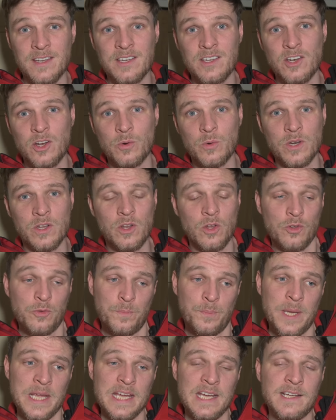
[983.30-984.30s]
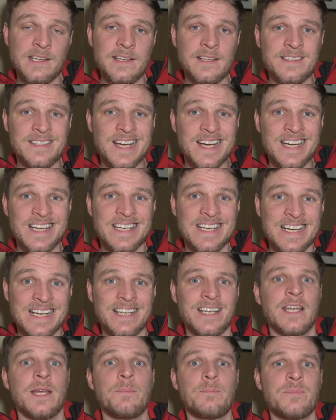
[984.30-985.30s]
in, you know, one of those Peak Design
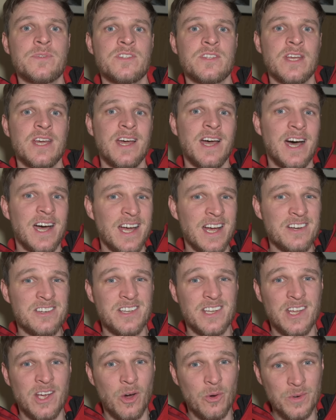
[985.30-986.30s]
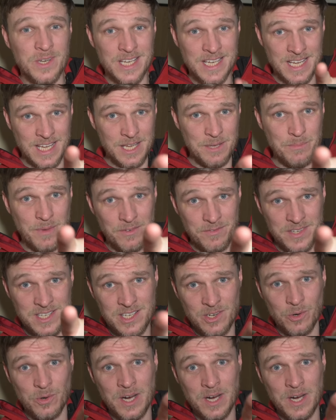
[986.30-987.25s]
clips. I actually only keep my video